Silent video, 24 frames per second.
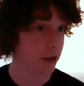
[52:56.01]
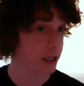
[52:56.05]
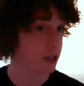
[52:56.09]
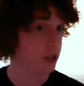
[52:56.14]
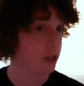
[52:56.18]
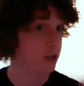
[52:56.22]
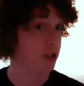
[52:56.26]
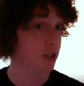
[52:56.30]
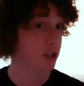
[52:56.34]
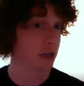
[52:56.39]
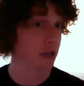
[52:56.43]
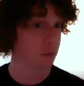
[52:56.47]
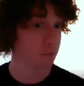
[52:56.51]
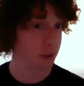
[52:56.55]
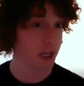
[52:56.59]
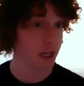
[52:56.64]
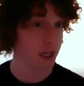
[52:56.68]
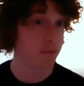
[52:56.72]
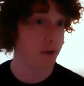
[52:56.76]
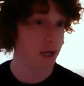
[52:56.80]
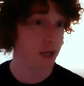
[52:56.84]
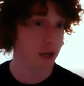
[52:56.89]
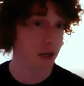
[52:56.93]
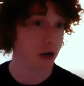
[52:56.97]
like you see in
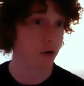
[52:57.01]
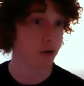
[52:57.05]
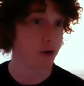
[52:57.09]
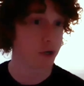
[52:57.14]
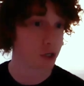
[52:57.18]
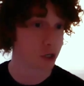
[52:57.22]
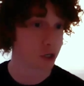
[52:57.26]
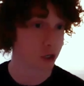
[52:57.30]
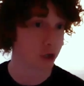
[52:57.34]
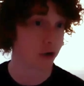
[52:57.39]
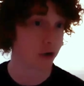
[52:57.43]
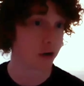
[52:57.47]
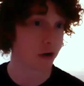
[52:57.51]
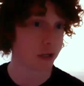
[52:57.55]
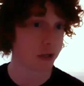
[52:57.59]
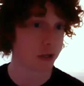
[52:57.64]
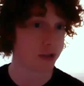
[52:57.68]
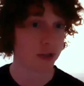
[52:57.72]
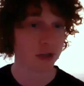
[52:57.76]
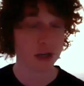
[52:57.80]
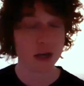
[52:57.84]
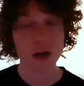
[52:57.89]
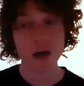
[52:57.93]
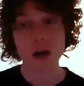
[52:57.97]
P P O
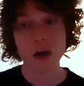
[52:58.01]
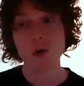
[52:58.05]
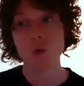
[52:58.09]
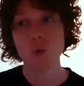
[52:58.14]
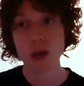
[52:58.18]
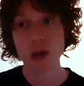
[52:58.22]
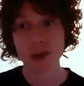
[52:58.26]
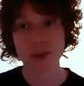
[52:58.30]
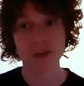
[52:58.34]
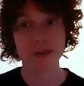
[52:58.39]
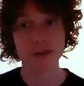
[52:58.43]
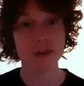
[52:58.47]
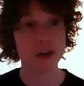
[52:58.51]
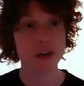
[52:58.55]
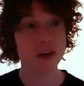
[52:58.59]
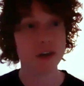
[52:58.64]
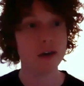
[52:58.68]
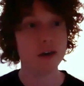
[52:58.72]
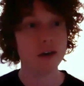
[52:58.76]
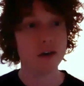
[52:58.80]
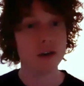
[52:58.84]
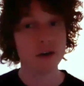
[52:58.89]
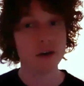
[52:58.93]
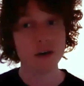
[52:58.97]
insurance, with
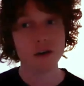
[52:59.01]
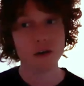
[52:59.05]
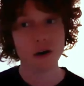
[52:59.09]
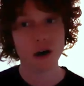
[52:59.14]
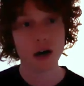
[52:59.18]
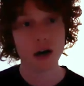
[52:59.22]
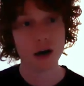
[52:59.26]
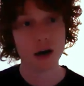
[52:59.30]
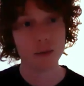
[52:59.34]
the mm-hmm.